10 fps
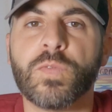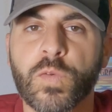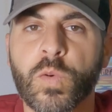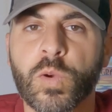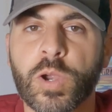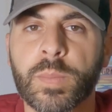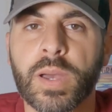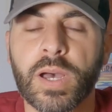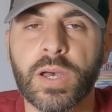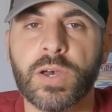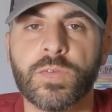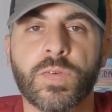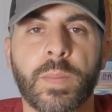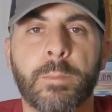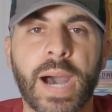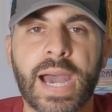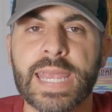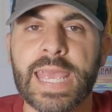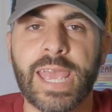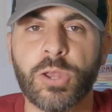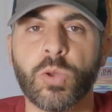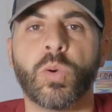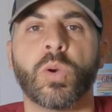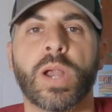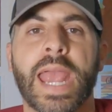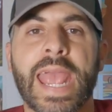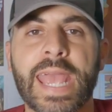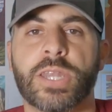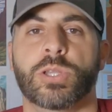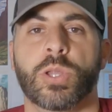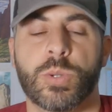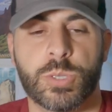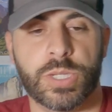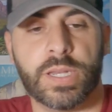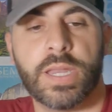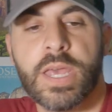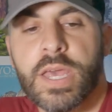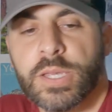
form of body and or hand lotion.